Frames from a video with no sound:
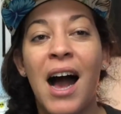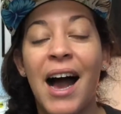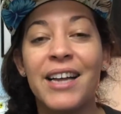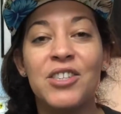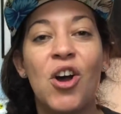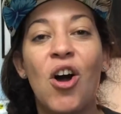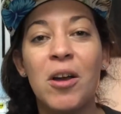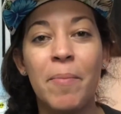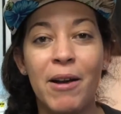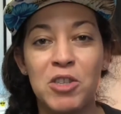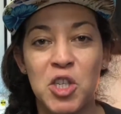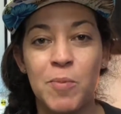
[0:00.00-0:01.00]
I talk
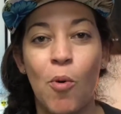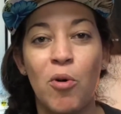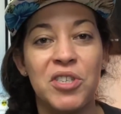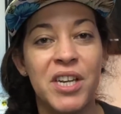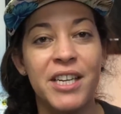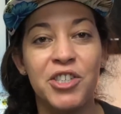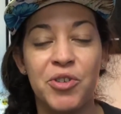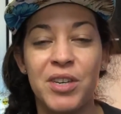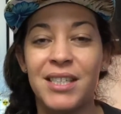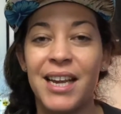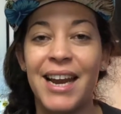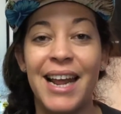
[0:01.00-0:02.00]
about sports
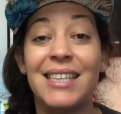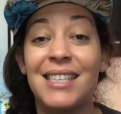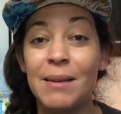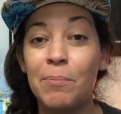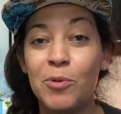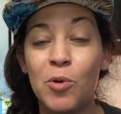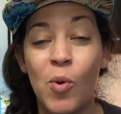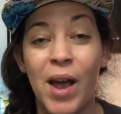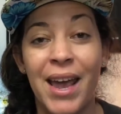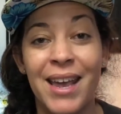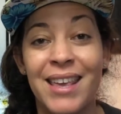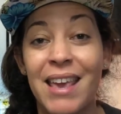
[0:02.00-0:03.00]
injuries in a simple
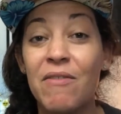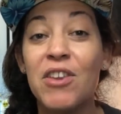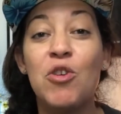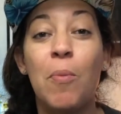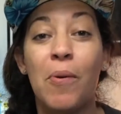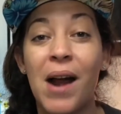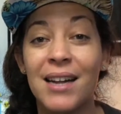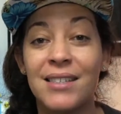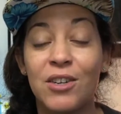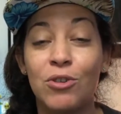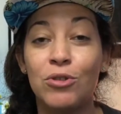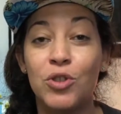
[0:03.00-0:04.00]
way, giving you
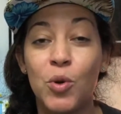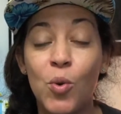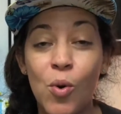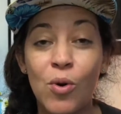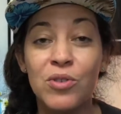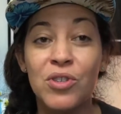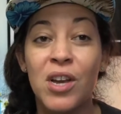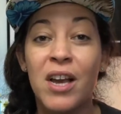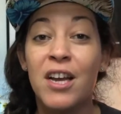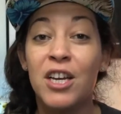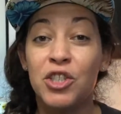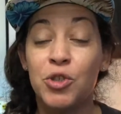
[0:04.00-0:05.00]
practical tools
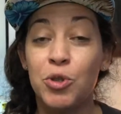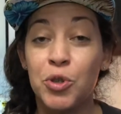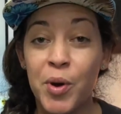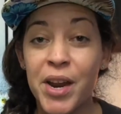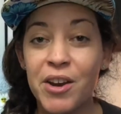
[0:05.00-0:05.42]
to treat